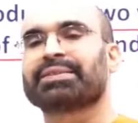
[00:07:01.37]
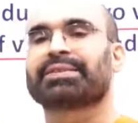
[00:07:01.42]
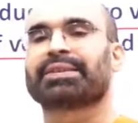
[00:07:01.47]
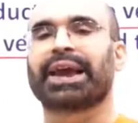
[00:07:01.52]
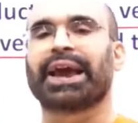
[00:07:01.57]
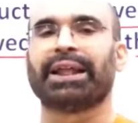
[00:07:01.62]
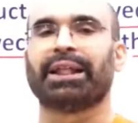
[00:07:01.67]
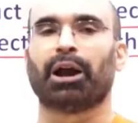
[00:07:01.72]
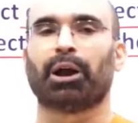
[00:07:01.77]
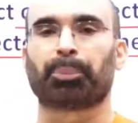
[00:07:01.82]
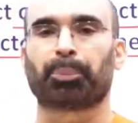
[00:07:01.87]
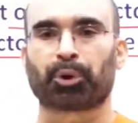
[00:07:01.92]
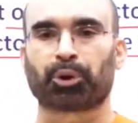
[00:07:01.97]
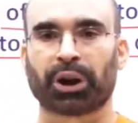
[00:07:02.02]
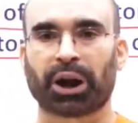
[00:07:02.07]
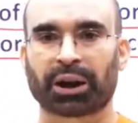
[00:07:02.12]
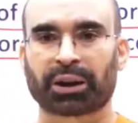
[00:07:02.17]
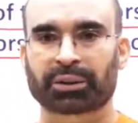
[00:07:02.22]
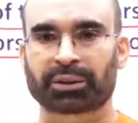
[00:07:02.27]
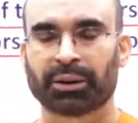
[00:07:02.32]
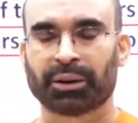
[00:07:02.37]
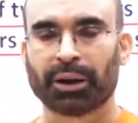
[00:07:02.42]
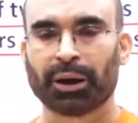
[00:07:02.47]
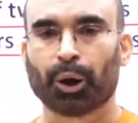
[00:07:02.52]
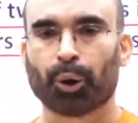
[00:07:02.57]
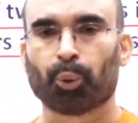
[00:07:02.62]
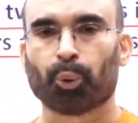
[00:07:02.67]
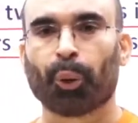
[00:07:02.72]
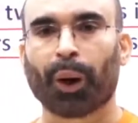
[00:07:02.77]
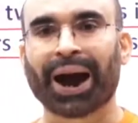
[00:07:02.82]
scalar product?
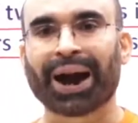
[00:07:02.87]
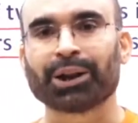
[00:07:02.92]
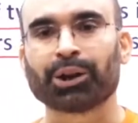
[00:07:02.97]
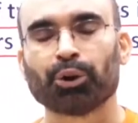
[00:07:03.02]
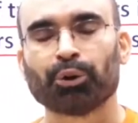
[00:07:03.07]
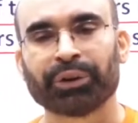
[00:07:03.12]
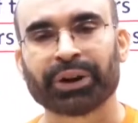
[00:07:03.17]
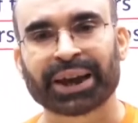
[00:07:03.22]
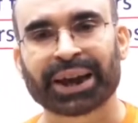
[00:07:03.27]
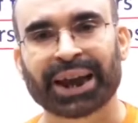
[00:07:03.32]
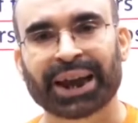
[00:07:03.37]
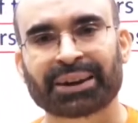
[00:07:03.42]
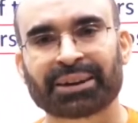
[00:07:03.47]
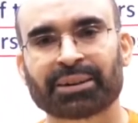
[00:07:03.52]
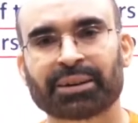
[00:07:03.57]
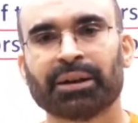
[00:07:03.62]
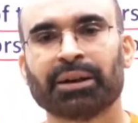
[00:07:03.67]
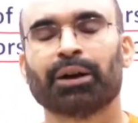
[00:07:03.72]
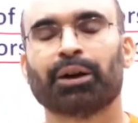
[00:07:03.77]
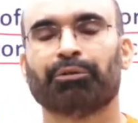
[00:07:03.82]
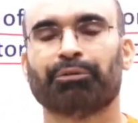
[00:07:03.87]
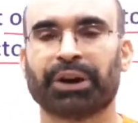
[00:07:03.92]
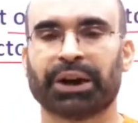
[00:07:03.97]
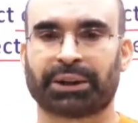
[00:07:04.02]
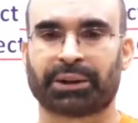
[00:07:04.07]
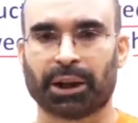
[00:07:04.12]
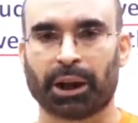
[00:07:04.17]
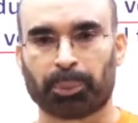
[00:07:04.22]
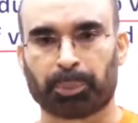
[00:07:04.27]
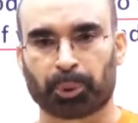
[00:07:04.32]
Why do we get
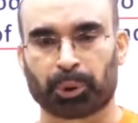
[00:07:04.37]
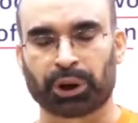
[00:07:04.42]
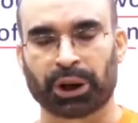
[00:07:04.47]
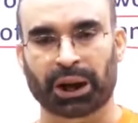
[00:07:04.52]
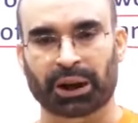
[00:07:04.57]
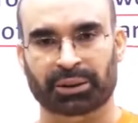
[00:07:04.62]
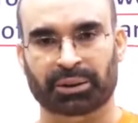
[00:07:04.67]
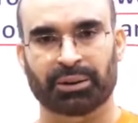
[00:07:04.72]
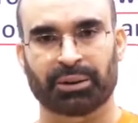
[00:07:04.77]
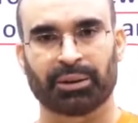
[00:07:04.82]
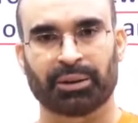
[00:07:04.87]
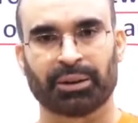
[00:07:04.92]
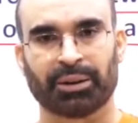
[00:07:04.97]
vector product?